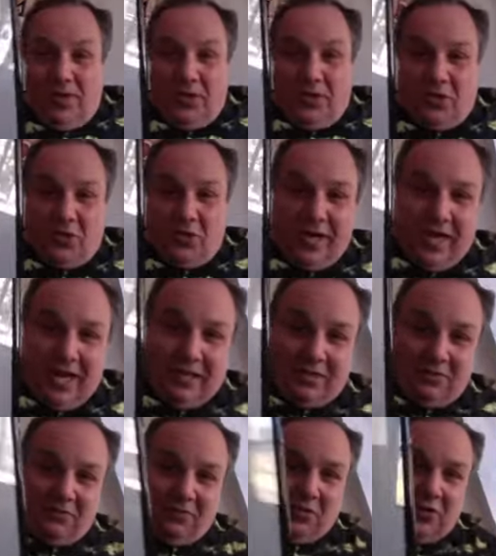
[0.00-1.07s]
so I got
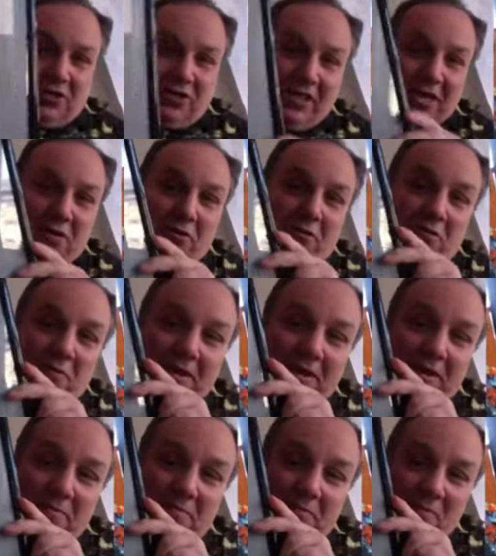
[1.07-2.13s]
the first letter from
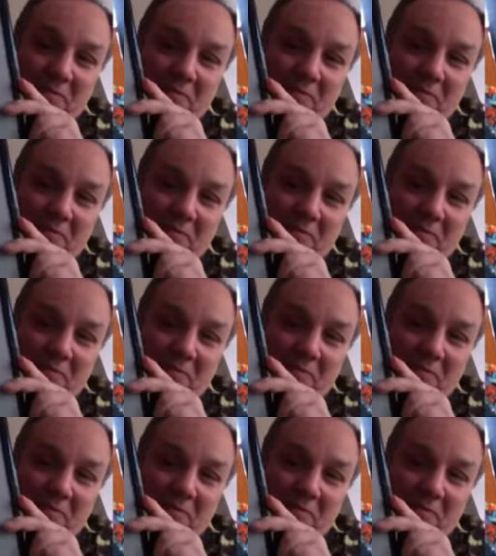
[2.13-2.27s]
him.